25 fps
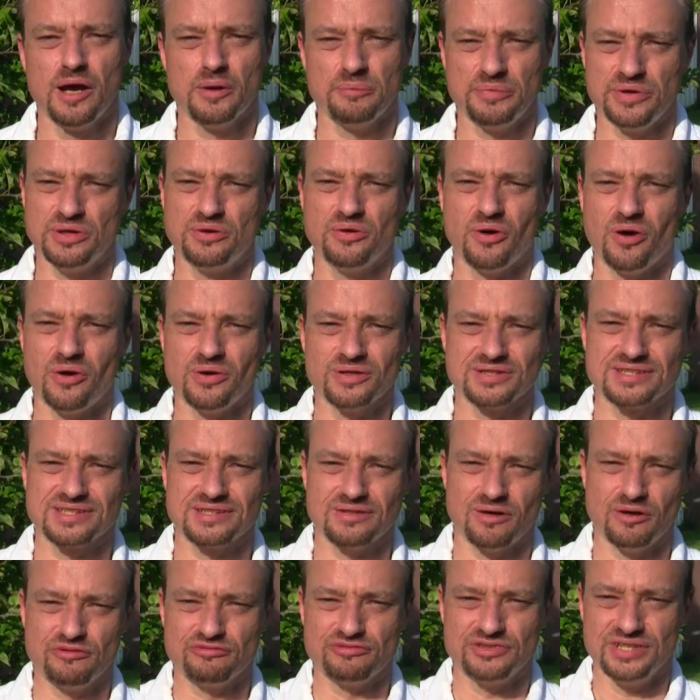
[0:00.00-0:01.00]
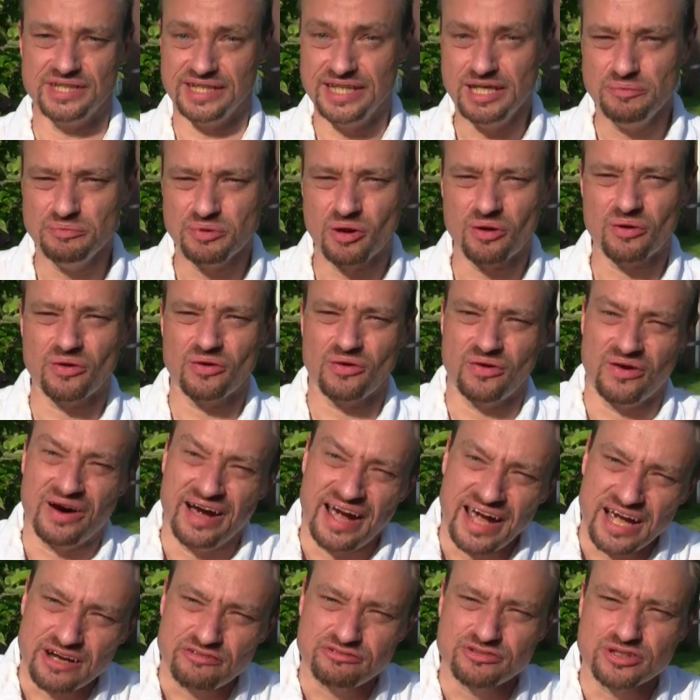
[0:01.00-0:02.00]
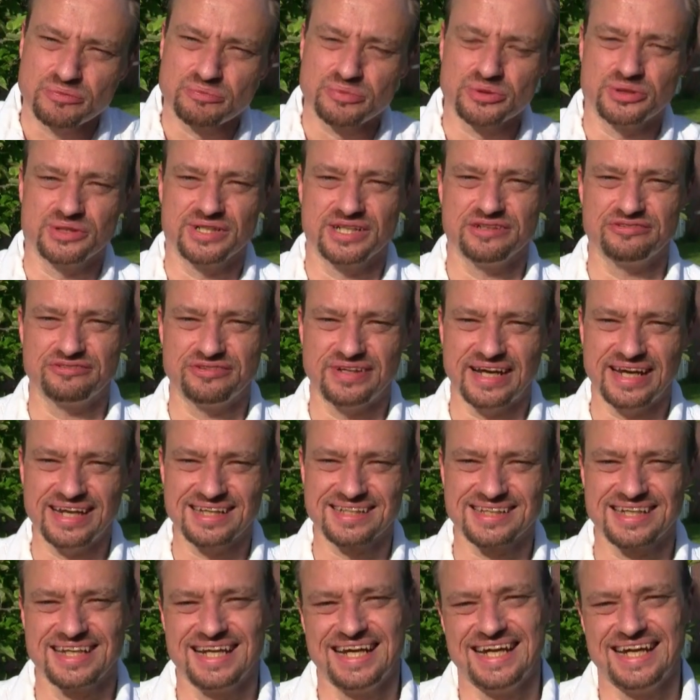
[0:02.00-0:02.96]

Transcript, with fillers: because of the EPOC or afterburn effect,